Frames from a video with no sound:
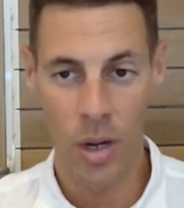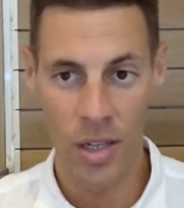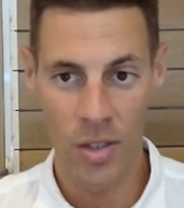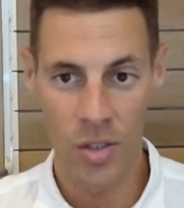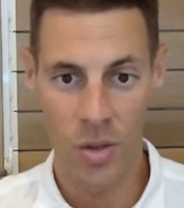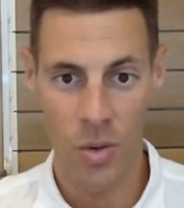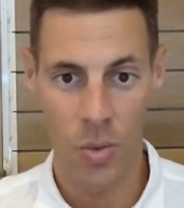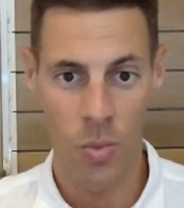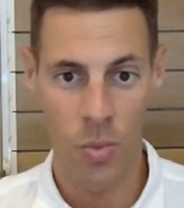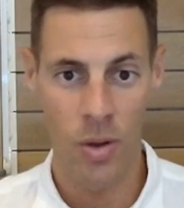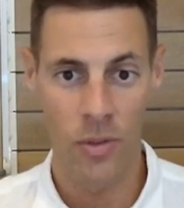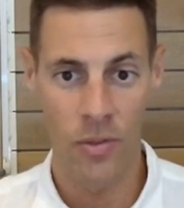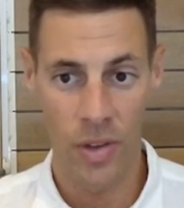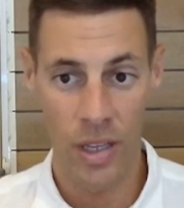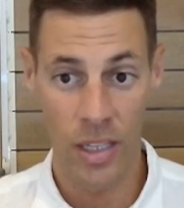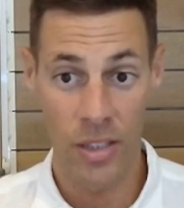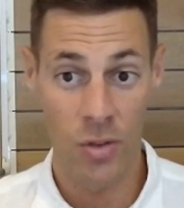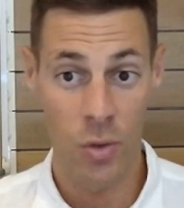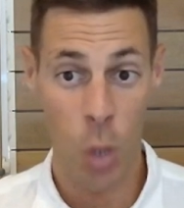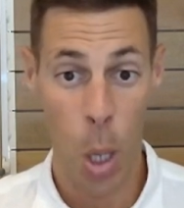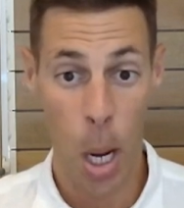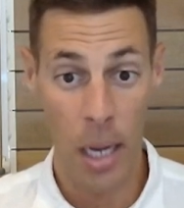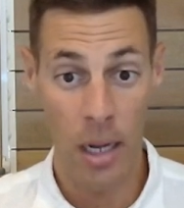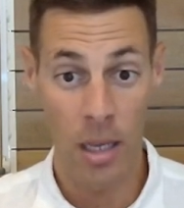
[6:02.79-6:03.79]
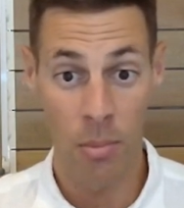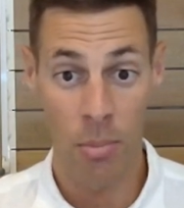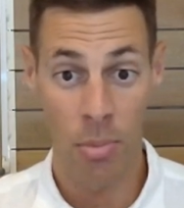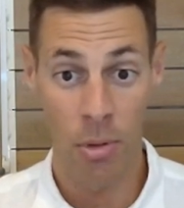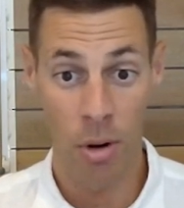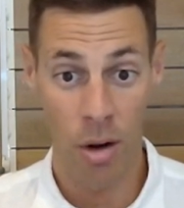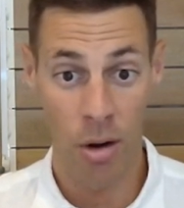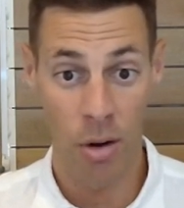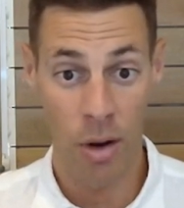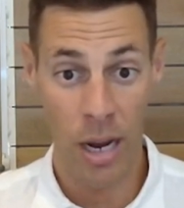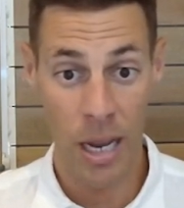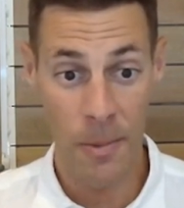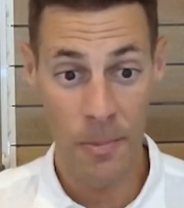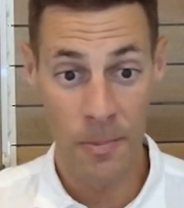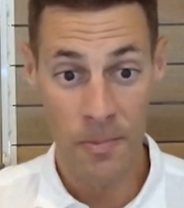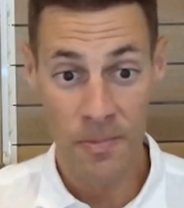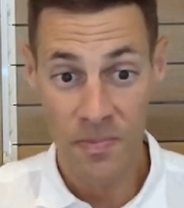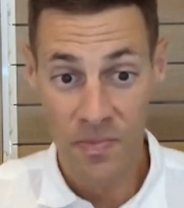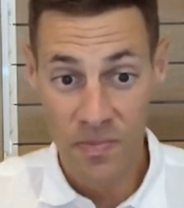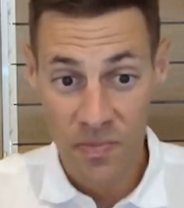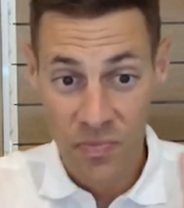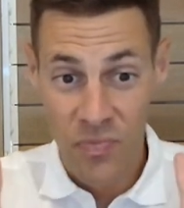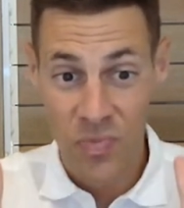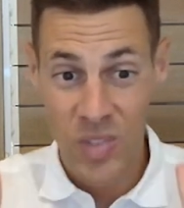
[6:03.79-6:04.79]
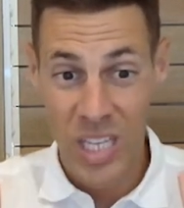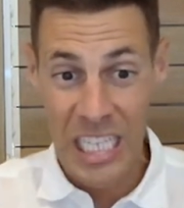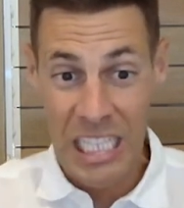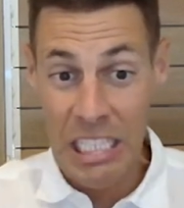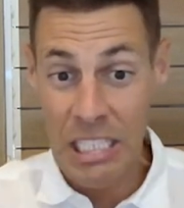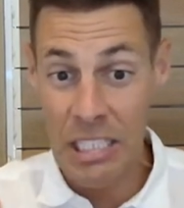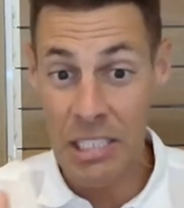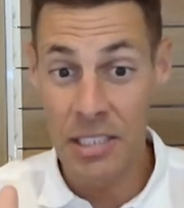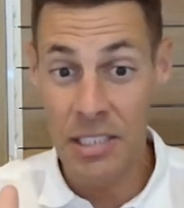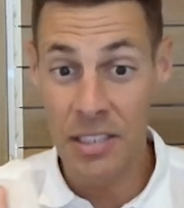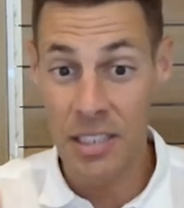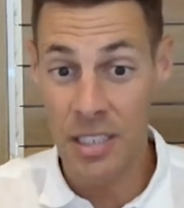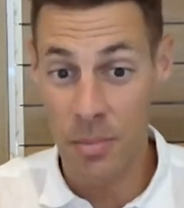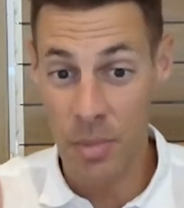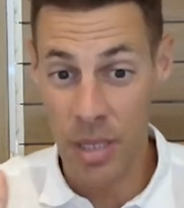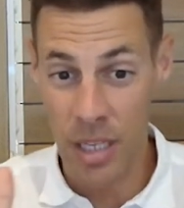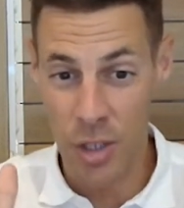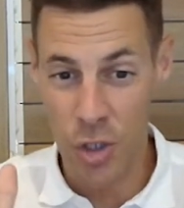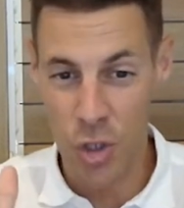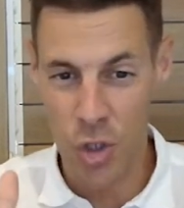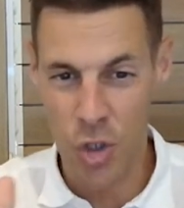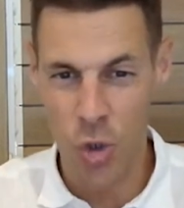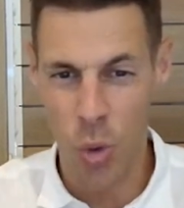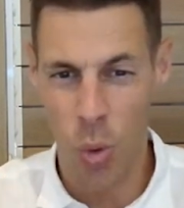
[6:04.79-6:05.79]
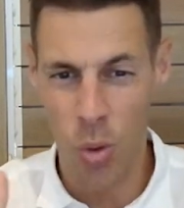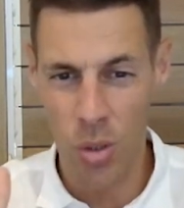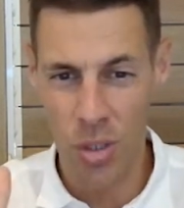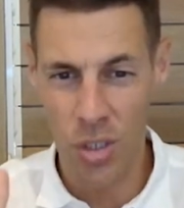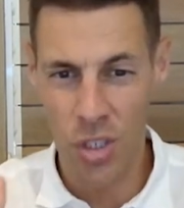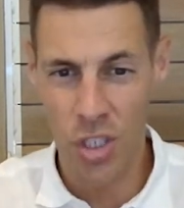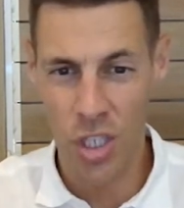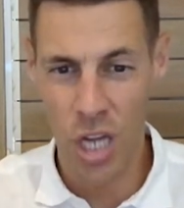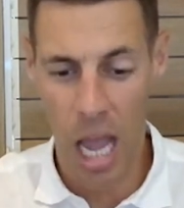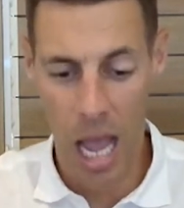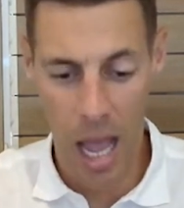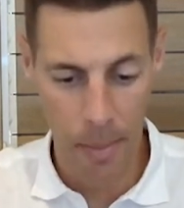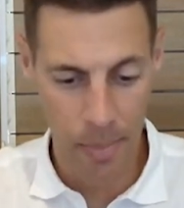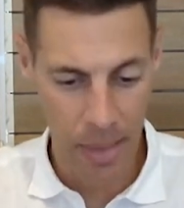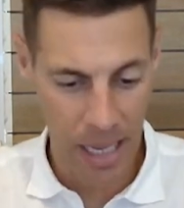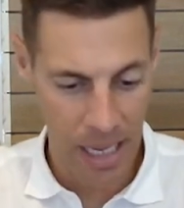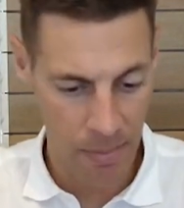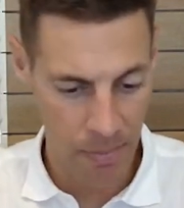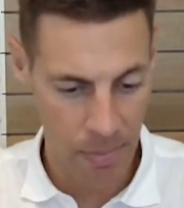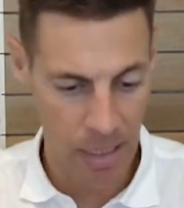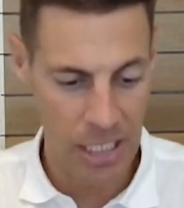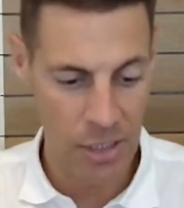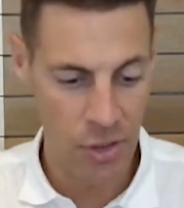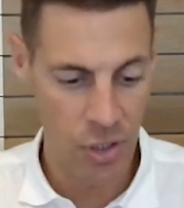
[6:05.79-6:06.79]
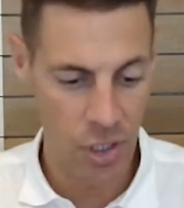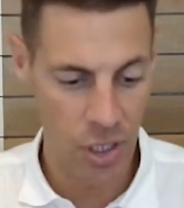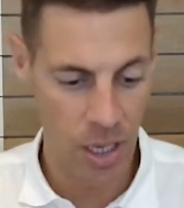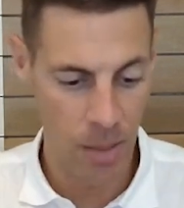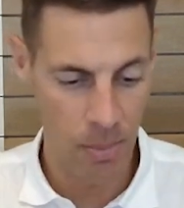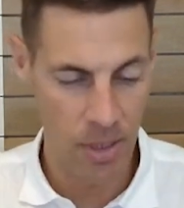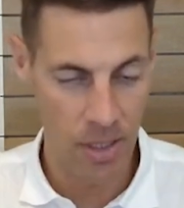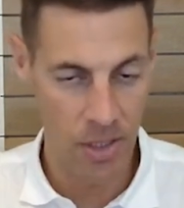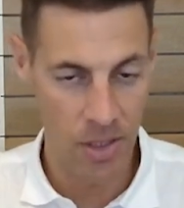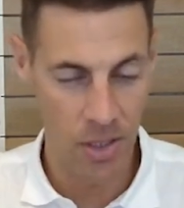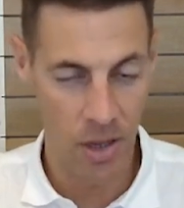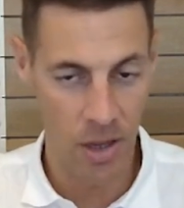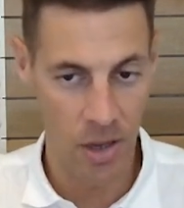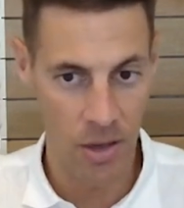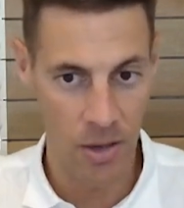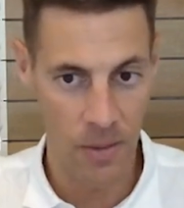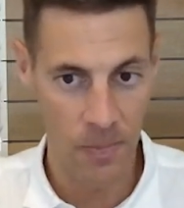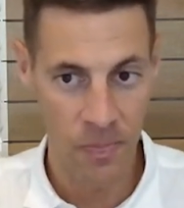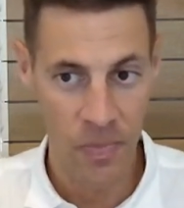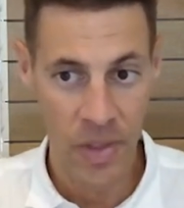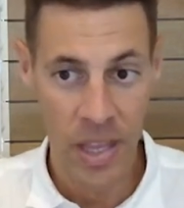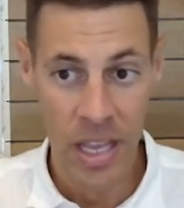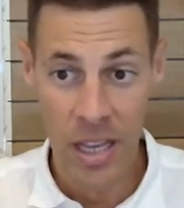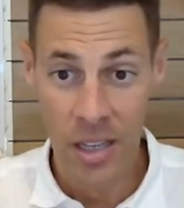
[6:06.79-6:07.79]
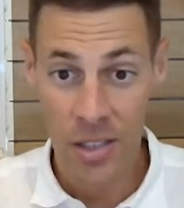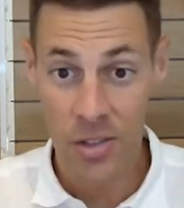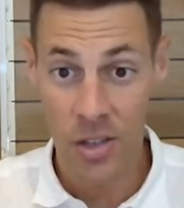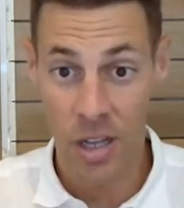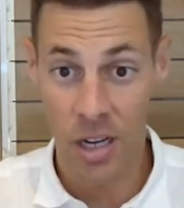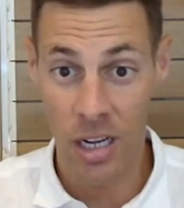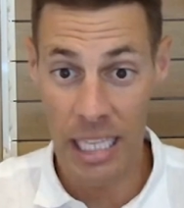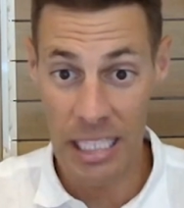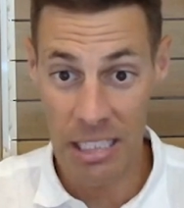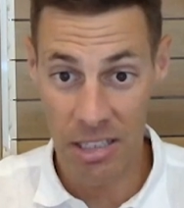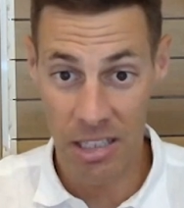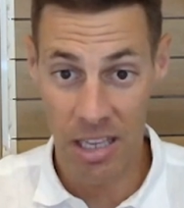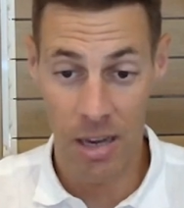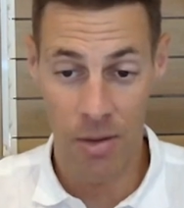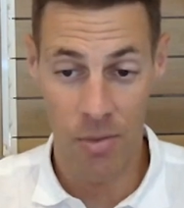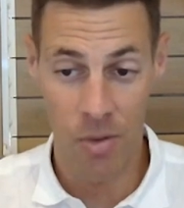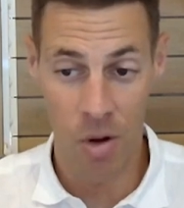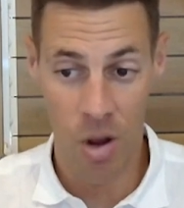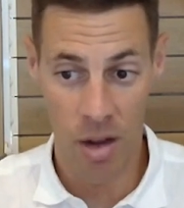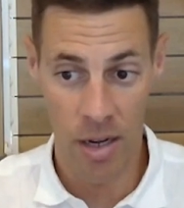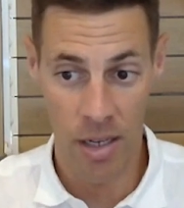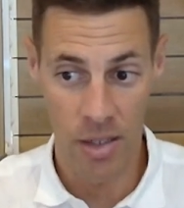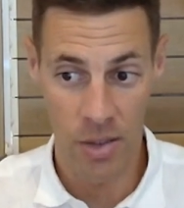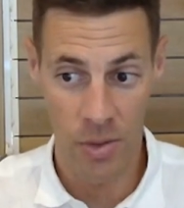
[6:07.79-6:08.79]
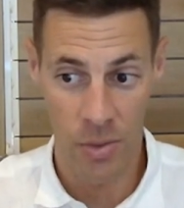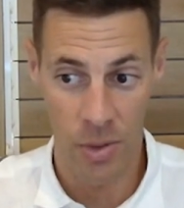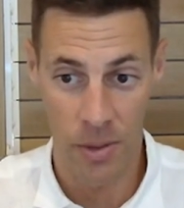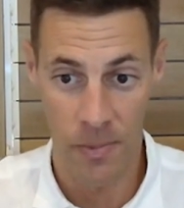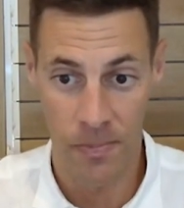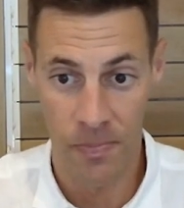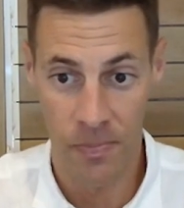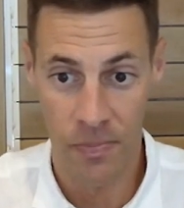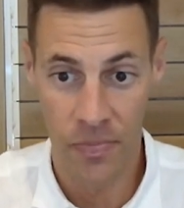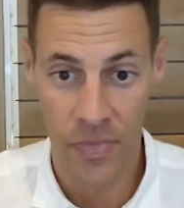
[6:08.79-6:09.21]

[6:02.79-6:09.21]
a terrific training program. And this is going to be a short, sharp, and punchy episode. So let's get right into it.